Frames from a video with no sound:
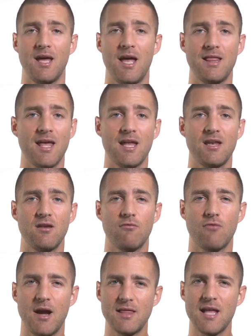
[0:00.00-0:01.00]
And then
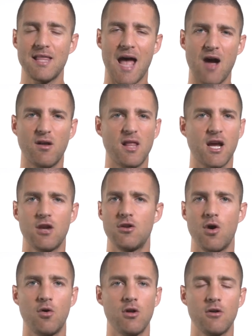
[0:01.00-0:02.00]
write that down like a
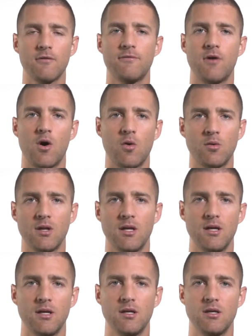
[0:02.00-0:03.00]
note on your phone.
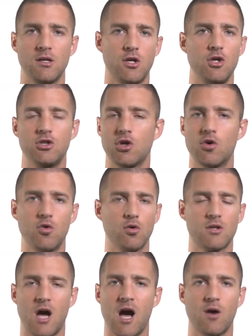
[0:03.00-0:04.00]
You can use a
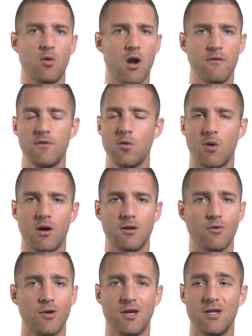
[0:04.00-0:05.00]
Google Doc, whatever you
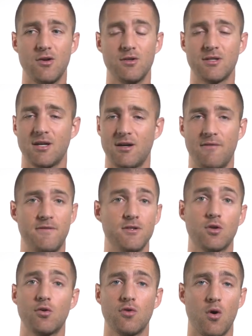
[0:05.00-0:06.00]
want, or you could use a
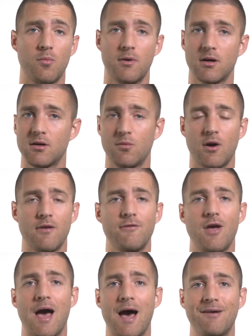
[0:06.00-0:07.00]
physical notebook, whatever
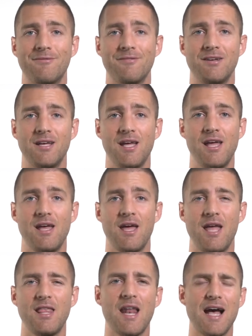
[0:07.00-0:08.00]
you have.
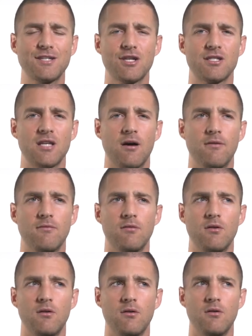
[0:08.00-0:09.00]
And then ask yourself,
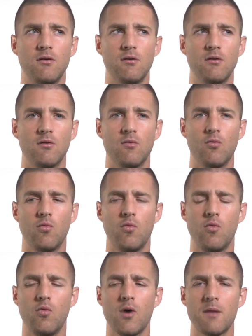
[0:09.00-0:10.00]

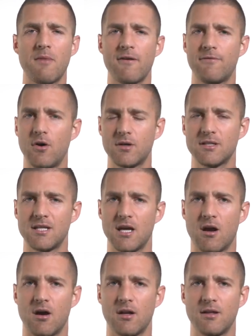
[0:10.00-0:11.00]
what am I
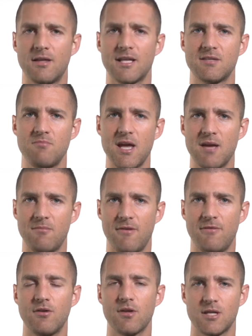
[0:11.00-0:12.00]
focusing on that's making me
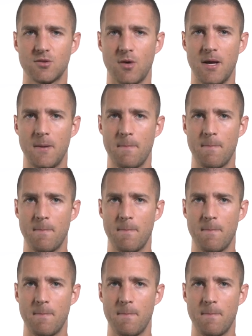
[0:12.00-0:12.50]
feel this way?